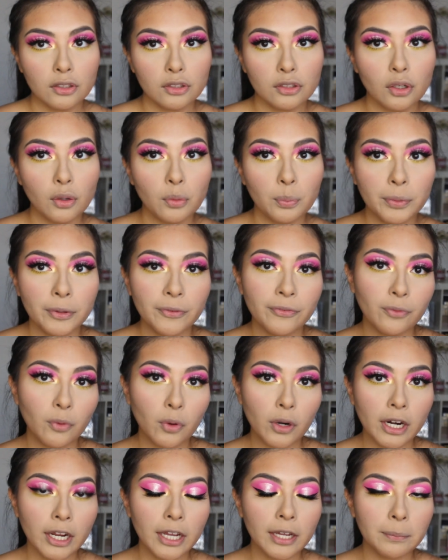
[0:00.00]
So
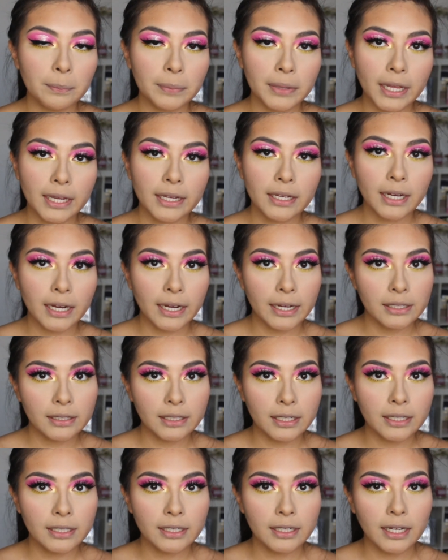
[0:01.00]
before I apply
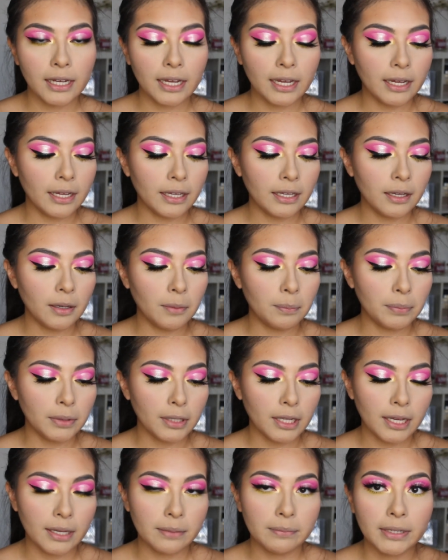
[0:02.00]
highlight, I
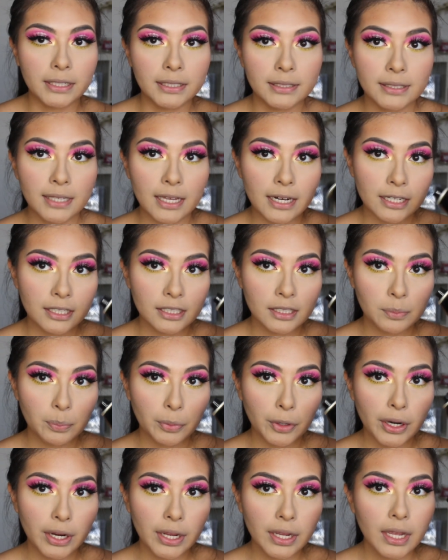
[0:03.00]
apply my setting
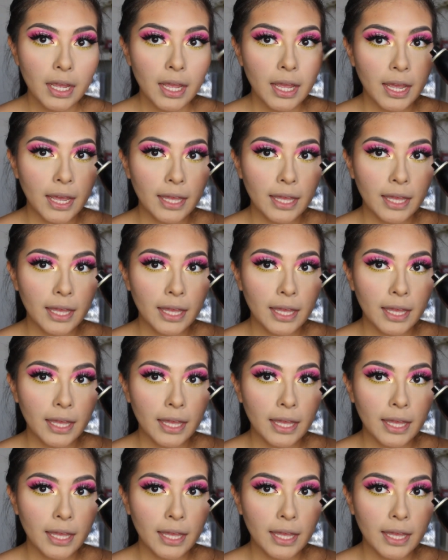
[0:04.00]
spray,